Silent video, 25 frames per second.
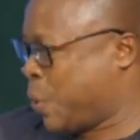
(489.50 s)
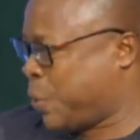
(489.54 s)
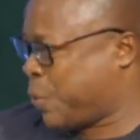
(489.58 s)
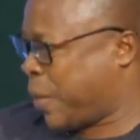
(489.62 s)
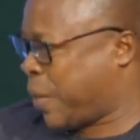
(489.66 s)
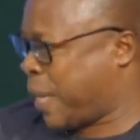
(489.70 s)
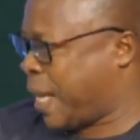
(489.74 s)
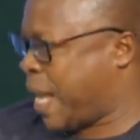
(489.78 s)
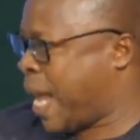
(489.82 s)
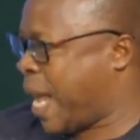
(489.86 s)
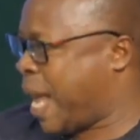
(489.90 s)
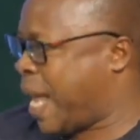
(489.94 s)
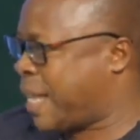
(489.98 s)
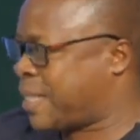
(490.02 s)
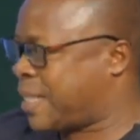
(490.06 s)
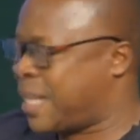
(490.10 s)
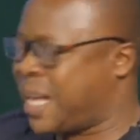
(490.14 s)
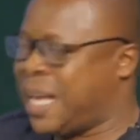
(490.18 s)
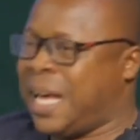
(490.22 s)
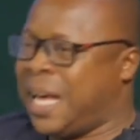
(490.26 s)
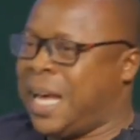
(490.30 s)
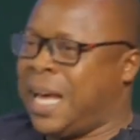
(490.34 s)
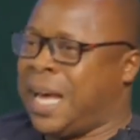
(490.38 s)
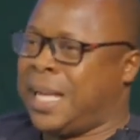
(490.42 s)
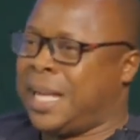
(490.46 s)
regards,
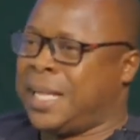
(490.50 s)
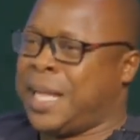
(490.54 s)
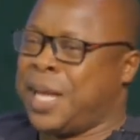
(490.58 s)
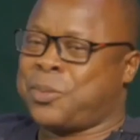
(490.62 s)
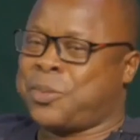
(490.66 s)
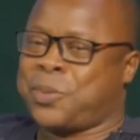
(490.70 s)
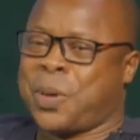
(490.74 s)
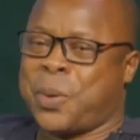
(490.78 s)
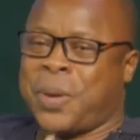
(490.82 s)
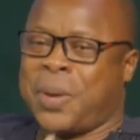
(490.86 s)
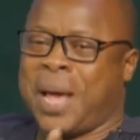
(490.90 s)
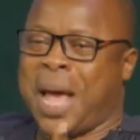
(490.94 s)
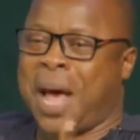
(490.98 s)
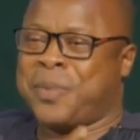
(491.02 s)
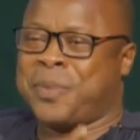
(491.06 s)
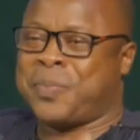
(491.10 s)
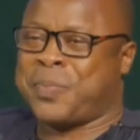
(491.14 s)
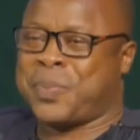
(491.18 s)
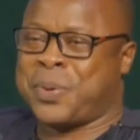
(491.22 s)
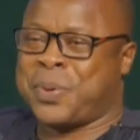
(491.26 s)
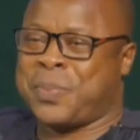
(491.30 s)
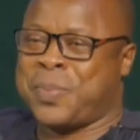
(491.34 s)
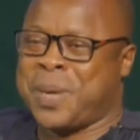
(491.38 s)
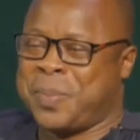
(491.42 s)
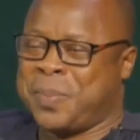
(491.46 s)
and that's why we have
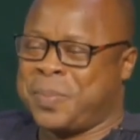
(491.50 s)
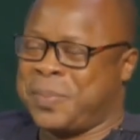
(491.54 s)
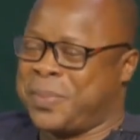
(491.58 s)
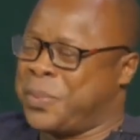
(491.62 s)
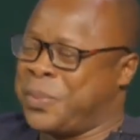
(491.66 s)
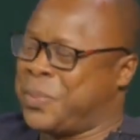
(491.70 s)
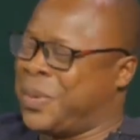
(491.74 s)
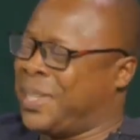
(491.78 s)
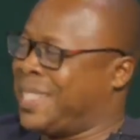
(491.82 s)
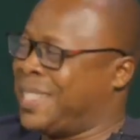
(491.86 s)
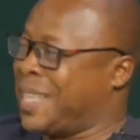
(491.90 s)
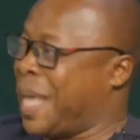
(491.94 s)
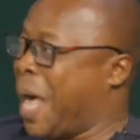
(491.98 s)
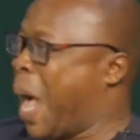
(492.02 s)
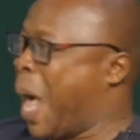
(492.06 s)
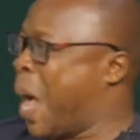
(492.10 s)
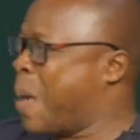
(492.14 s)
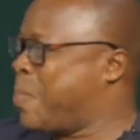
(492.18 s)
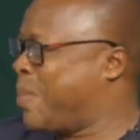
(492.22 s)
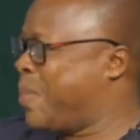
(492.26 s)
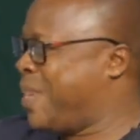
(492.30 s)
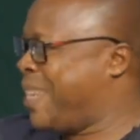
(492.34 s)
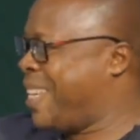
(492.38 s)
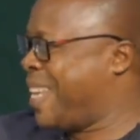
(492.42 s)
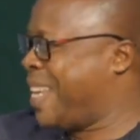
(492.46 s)
problem with our
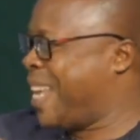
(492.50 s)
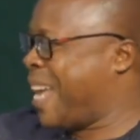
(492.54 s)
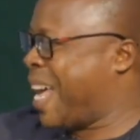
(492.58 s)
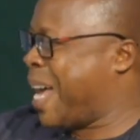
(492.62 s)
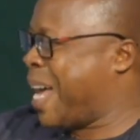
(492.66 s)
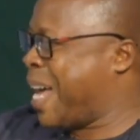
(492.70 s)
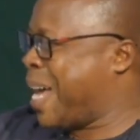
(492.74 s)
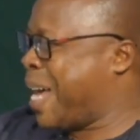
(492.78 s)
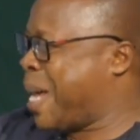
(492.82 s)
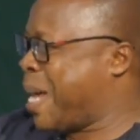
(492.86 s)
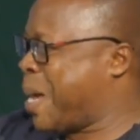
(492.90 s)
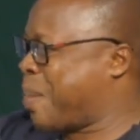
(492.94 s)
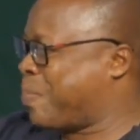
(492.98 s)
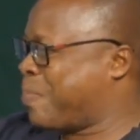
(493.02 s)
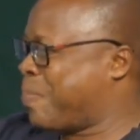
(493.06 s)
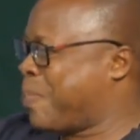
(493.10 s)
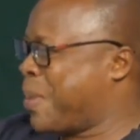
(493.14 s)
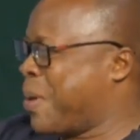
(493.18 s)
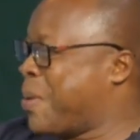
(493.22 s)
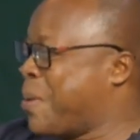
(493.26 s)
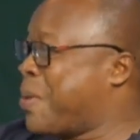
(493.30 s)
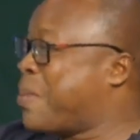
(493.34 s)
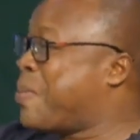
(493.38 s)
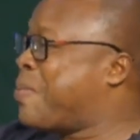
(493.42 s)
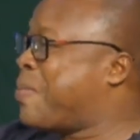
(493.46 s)
media
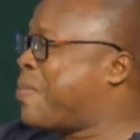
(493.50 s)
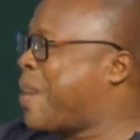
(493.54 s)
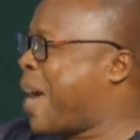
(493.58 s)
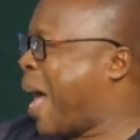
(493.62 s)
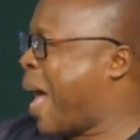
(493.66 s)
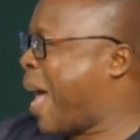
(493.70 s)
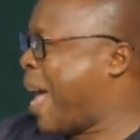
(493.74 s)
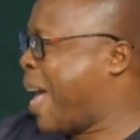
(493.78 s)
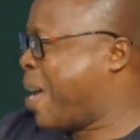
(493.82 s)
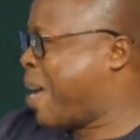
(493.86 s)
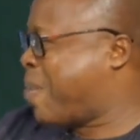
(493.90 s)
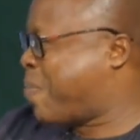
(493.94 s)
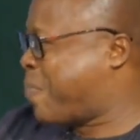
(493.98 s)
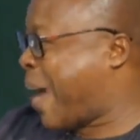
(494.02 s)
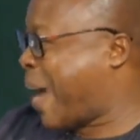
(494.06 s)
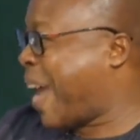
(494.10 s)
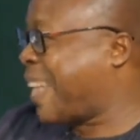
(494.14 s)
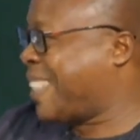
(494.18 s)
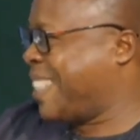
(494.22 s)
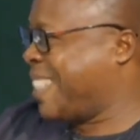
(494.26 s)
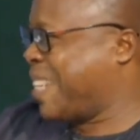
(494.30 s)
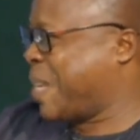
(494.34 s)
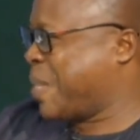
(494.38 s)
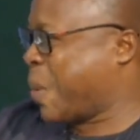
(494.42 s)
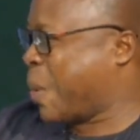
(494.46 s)

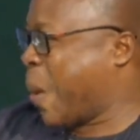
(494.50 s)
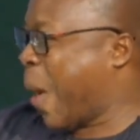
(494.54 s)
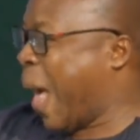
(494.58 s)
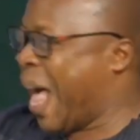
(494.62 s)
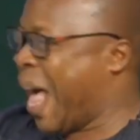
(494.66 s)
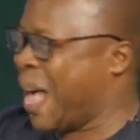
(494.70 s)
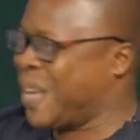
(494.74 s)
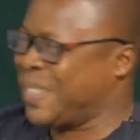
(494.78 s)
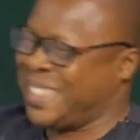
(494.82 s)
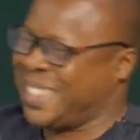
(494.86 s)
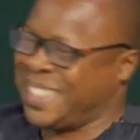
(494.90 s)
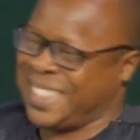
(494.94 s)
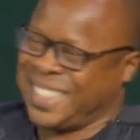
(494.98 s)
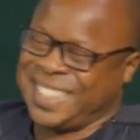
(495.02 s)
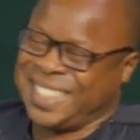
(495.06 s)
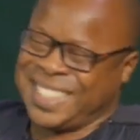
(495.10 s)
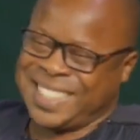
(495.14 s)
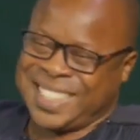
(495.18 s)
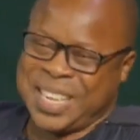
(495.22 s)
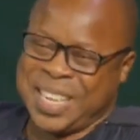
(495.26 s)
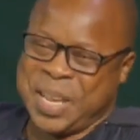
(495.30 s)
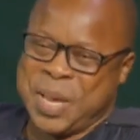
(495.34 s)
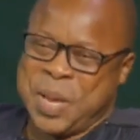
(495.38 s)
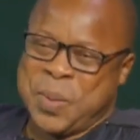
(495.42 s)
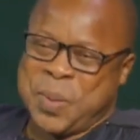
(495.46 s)
partners or
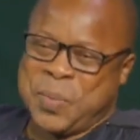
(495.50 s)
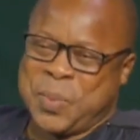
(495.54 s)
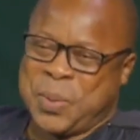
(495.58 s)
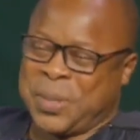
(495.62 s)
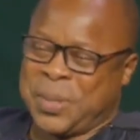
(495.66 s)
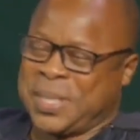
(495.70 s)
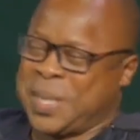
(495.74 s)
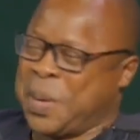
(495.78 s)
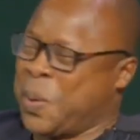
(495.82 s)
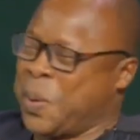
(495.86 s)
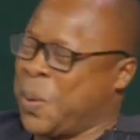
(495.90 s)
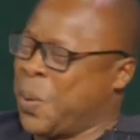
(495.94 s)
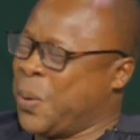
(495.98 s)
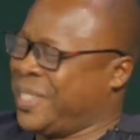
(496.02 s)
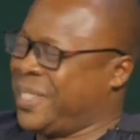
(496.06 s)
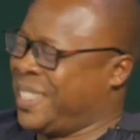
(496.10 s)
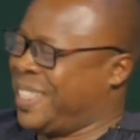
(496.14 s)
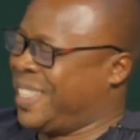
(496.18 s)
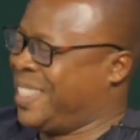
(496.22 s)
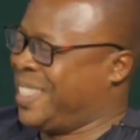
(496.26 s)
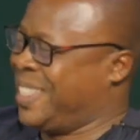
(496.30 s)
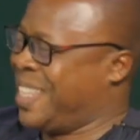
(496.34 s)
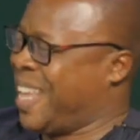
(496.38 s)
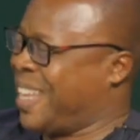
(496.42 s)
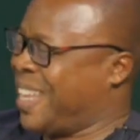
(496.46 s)
houses, because the law
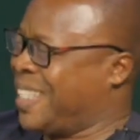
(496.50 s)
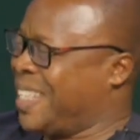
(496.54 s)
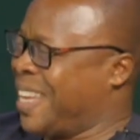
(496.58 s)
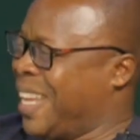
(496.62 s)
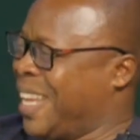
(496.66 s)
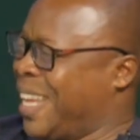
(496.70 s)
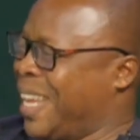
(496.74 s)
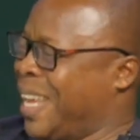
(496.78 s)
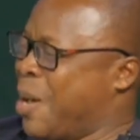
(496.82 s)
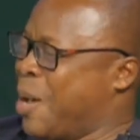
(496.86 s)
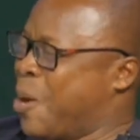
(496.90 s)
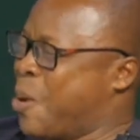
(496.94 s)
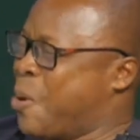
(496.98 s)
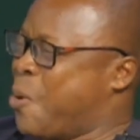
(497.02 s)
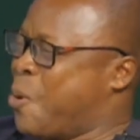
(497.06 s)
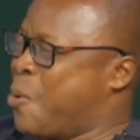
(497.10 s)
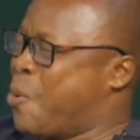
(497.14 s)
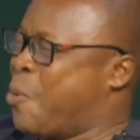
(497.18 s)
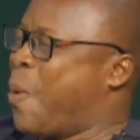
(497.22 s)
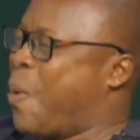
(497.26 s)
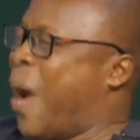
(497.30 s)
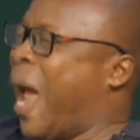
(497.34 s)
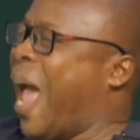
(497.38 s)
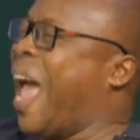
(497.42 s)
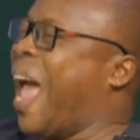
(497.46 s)
says that
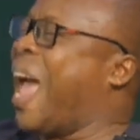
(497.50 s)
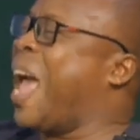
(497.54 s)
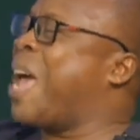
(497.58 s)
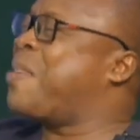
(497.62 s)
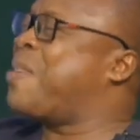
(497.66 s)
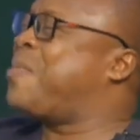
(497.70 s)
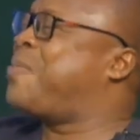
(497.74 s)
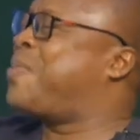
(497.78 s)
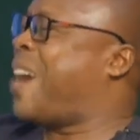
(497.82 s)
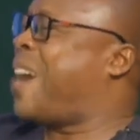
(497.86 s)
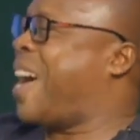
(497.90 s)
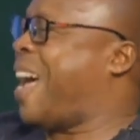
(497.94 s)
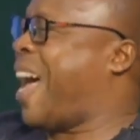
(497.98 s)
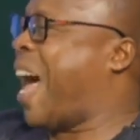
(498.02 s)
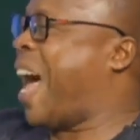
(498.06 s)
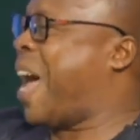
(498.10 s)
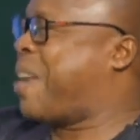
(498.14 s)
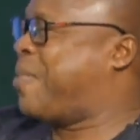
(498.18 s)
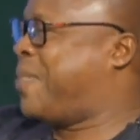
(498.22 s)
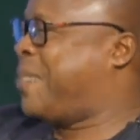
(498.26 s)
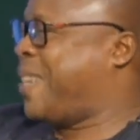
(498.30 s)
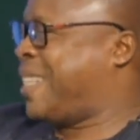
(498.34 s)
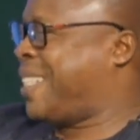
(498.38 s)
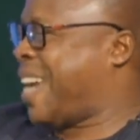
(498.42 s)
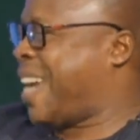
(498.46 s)
whoever
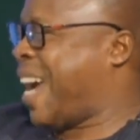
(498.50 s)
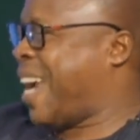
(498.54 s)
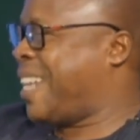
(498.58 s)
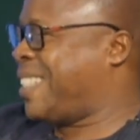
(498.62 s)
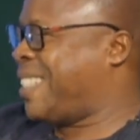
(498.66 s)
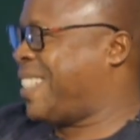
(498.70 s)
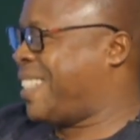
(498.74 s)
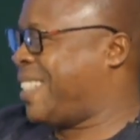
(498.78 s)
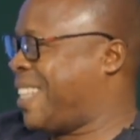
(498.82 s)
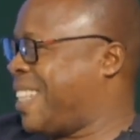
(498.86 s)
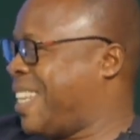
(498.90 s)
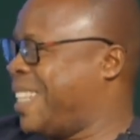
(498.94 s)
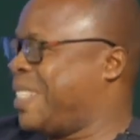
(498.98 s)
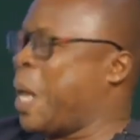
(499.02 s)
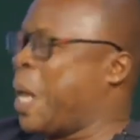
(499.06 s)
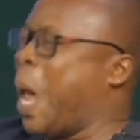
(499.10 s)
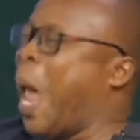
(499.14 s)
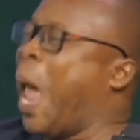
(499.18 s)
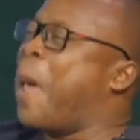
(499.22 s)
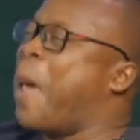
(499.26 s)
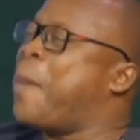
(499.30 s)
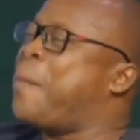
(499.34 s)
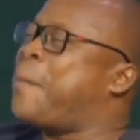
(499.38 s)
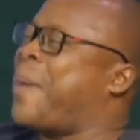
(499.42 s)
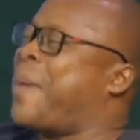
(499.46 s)
advertises,
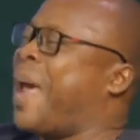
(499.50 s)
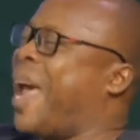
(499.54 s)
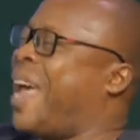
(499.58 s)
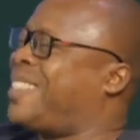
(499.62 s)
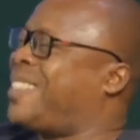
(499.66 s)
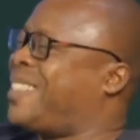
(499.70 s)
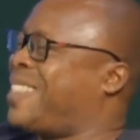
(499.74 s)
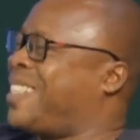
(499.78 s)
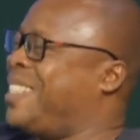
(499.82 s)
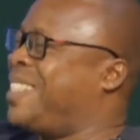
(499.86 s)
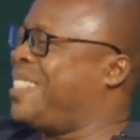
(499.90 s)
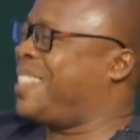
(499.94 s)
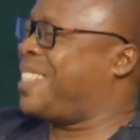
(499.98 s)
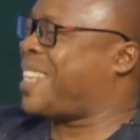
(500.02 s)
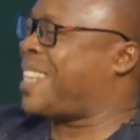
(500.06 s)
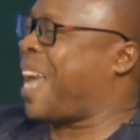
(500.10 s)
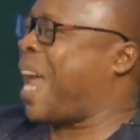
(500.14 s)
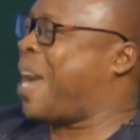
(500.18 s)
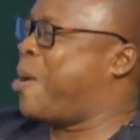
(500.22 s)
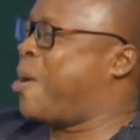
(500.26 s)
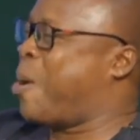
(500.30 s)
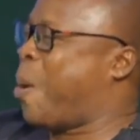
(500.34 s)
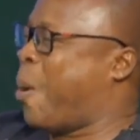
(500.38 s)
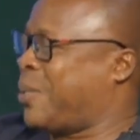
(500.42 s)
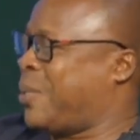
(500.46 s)
a person
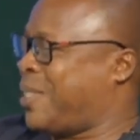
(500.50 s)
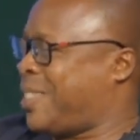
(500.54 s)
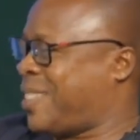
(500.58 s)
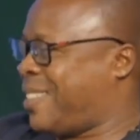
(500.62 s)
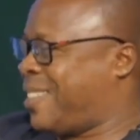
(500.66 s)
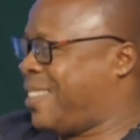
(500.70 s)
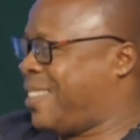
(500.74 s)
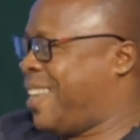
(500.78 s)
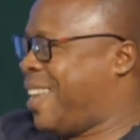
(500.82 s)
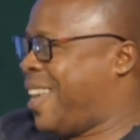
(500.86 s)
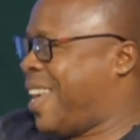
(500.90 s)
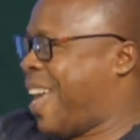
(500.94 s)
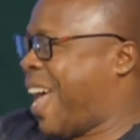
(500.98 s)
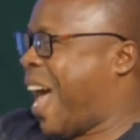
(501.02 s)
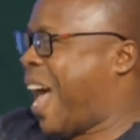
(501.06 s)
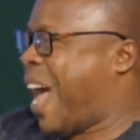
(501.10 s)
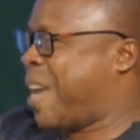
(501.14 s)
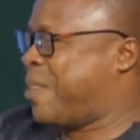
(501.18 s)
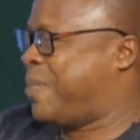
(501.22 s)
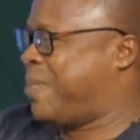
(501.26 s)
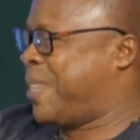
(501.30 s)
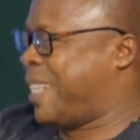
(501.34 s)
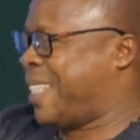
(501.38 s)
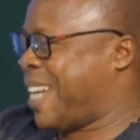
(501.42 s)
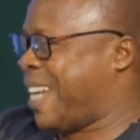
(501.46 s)
shall not
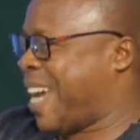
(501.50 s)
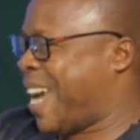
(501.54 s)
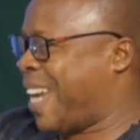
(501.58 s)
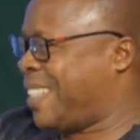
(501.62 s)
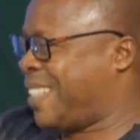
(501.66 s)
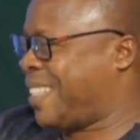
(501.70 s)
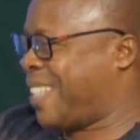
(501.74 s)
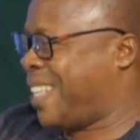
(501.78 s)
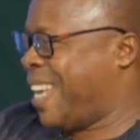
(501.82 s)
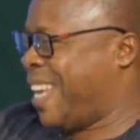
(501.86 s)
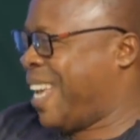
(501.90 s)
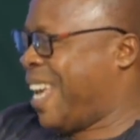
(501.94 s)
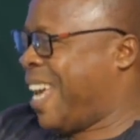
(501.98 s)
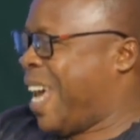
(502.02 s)
advertise.